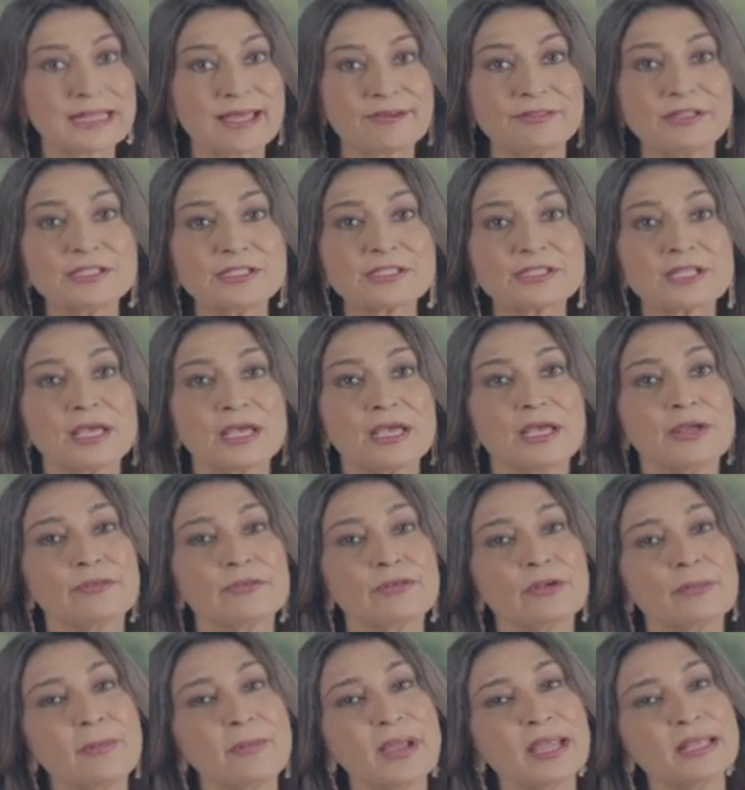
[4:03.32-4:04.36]
levels
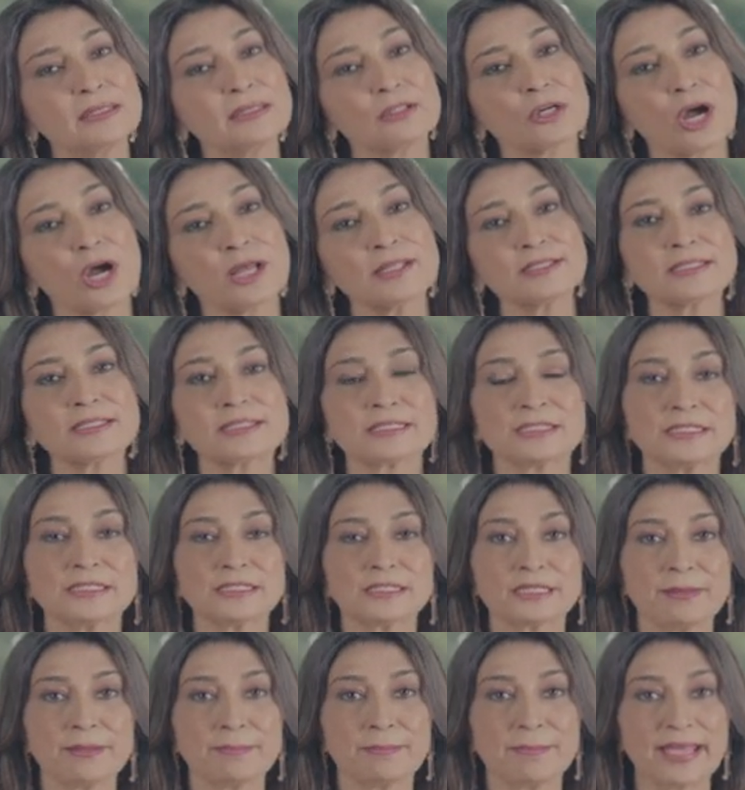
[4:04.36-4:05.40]
remain
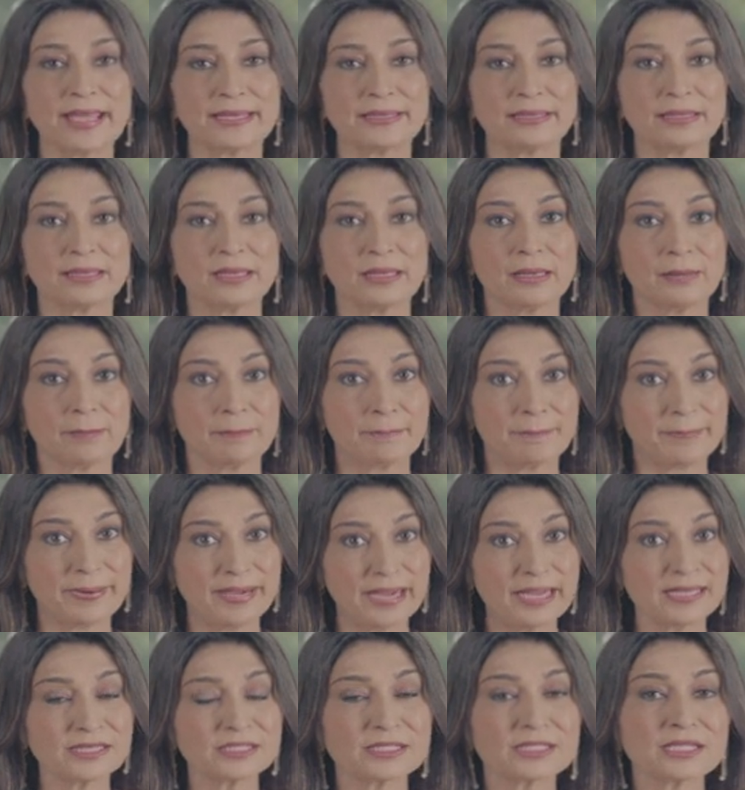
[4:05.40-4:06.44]
constant in men,
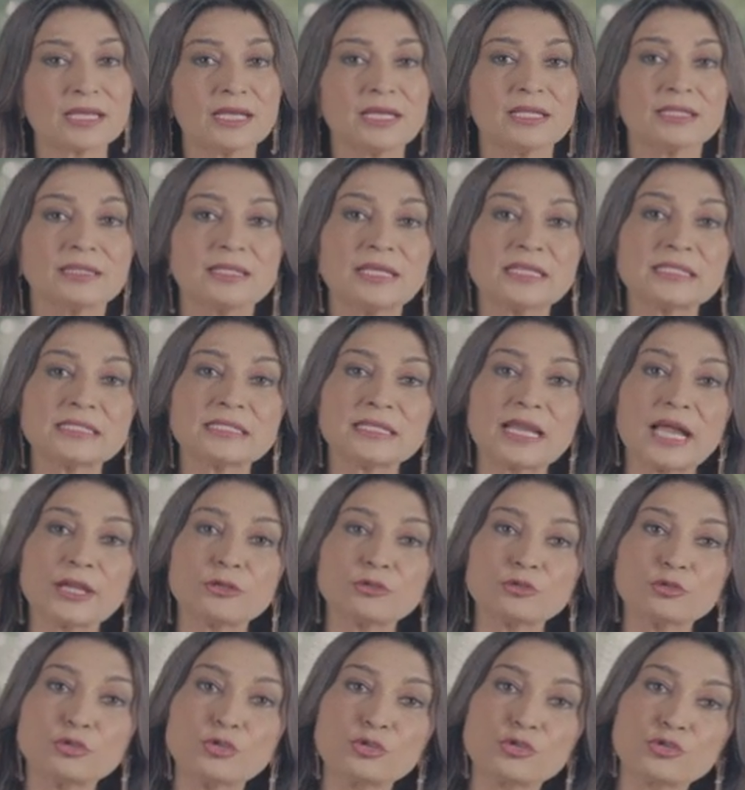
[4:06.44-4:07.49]
but they
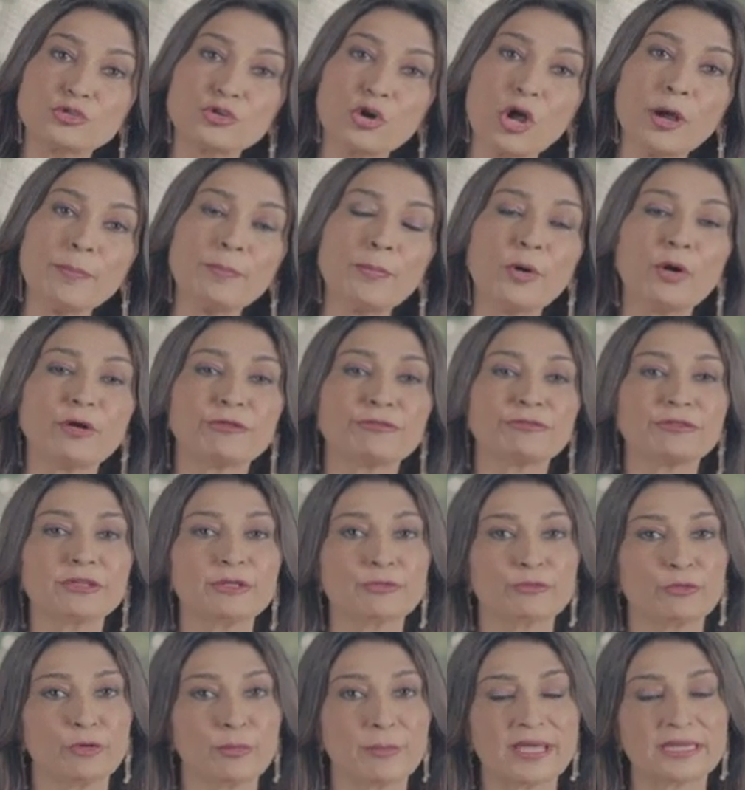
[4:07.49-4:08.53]
start to drop off
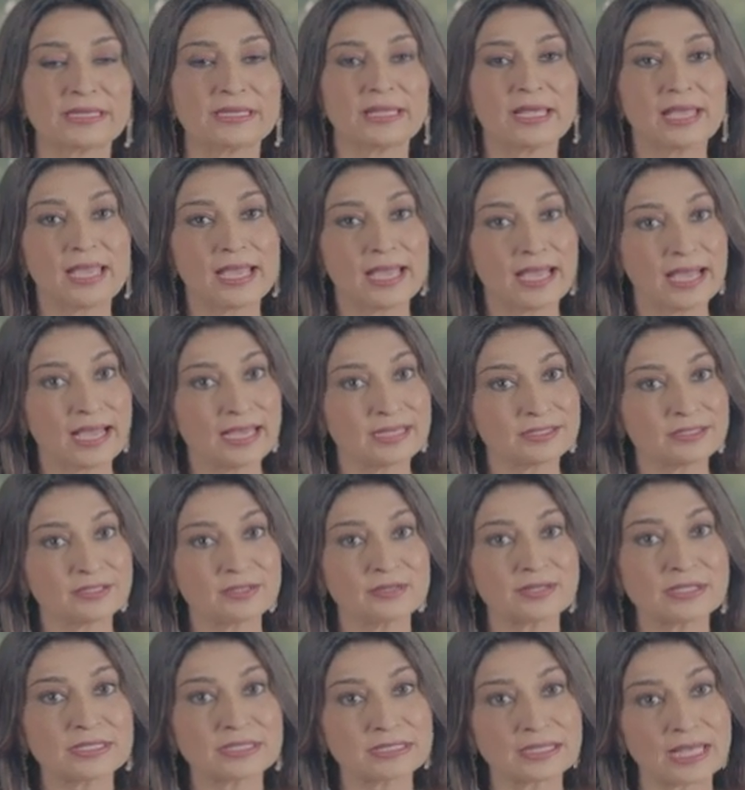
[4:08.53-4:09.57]
in women as a
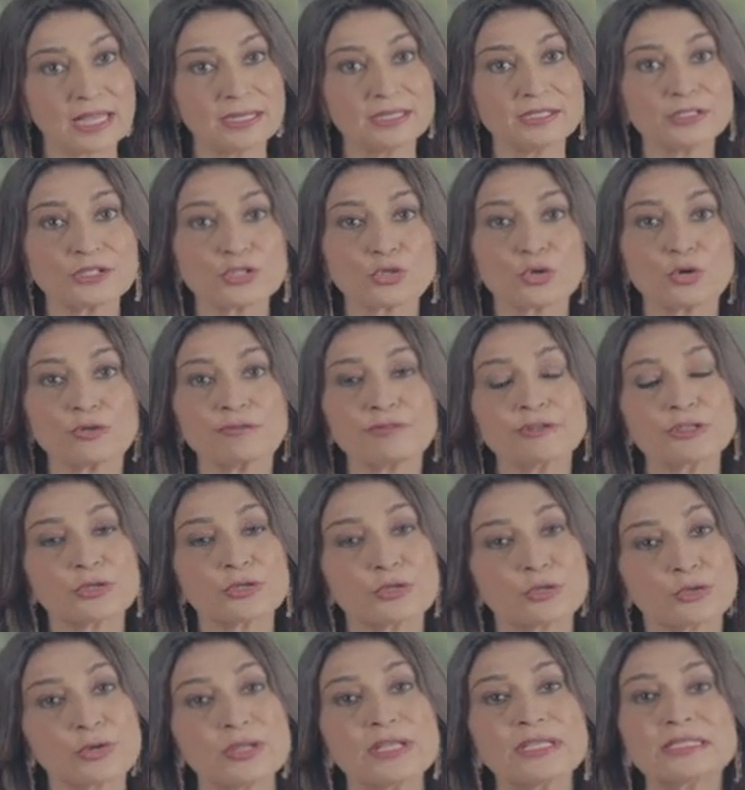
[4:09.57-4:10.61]
result of
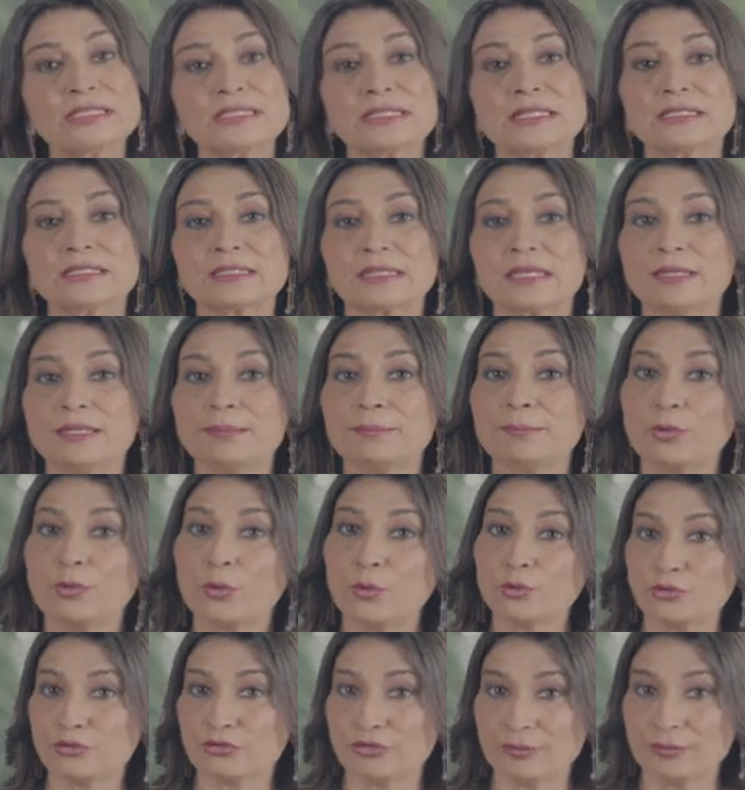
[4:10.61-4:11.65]
increases in
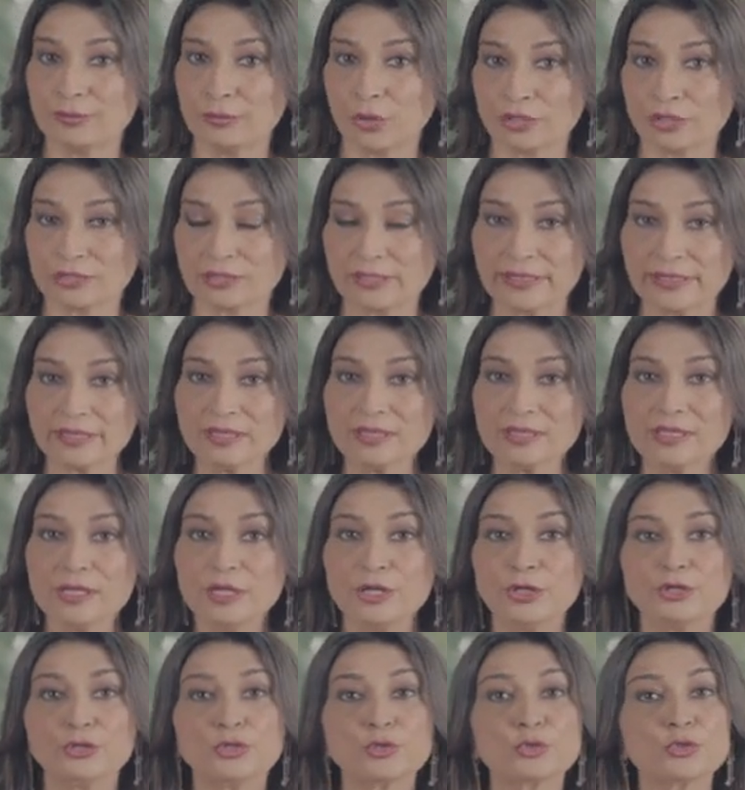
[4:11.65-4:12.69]
bone remodeling
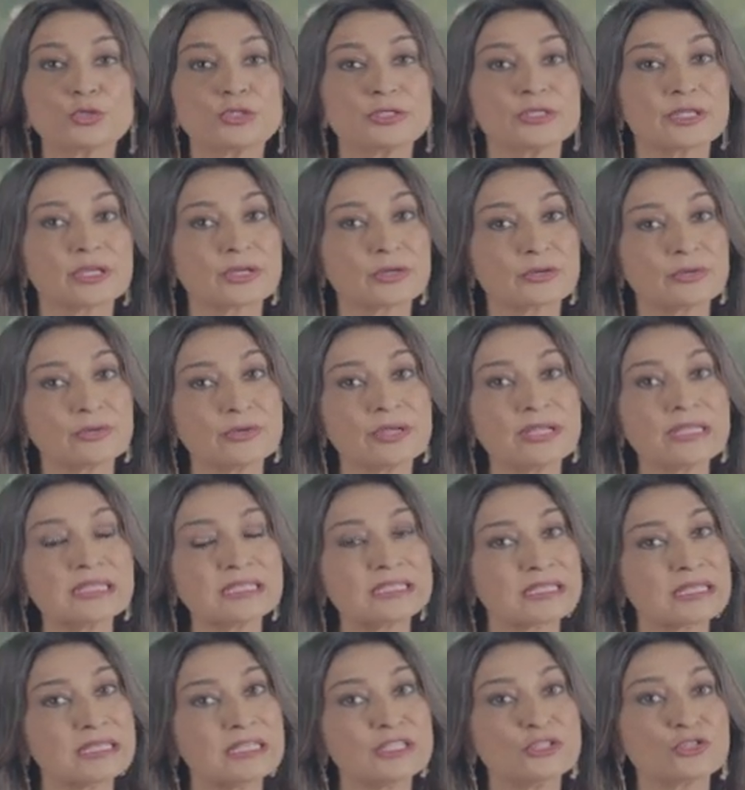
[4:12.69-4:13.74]
due to
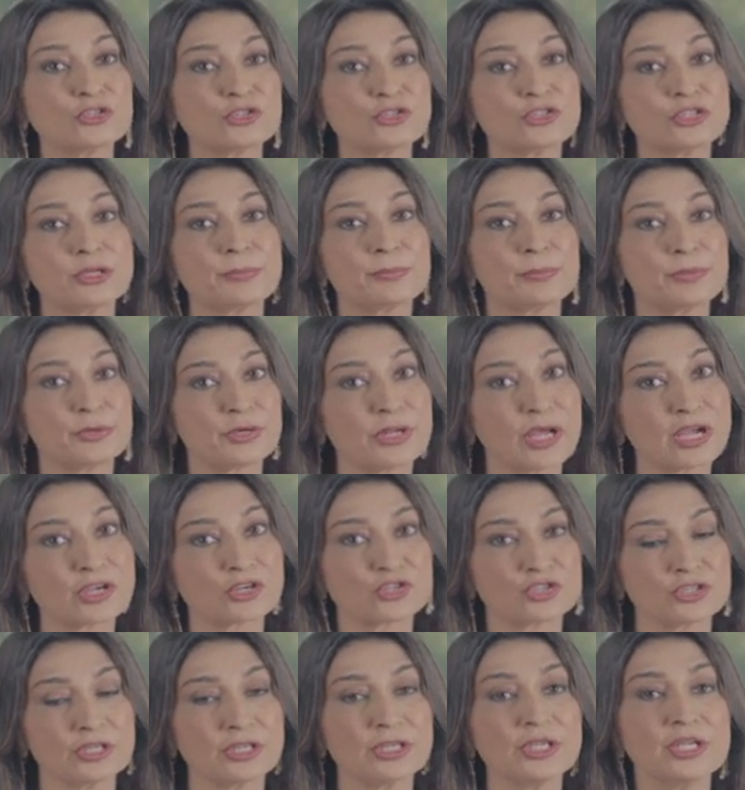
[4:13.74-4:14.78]
decreased estrogen
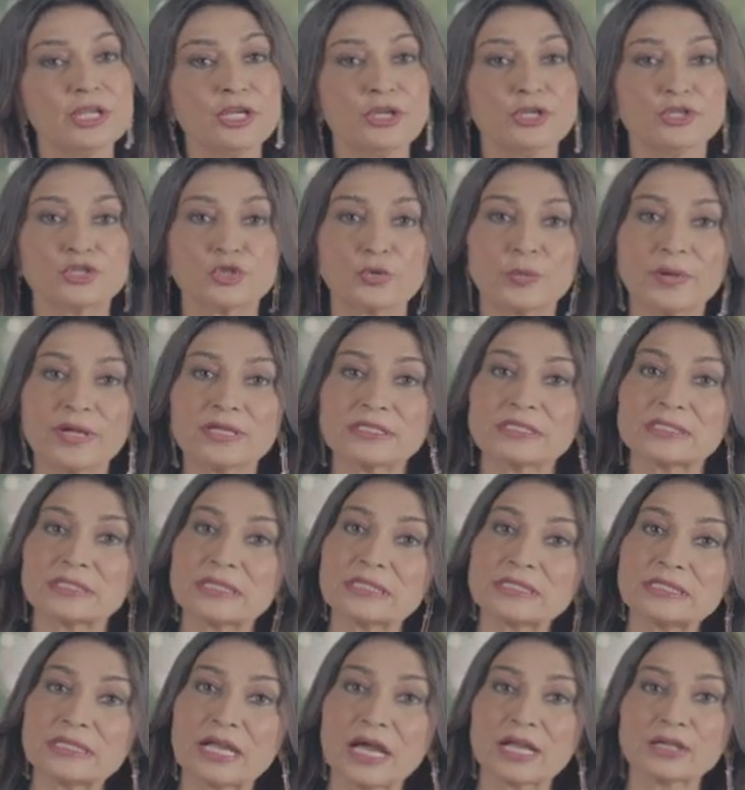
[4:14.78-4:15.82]
production towards
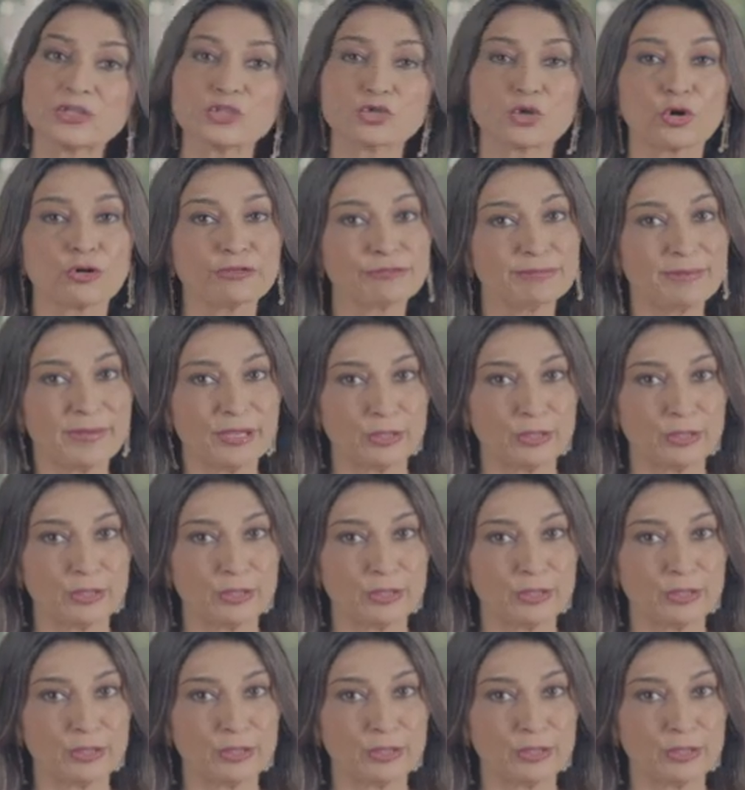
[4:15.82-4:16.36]
the start of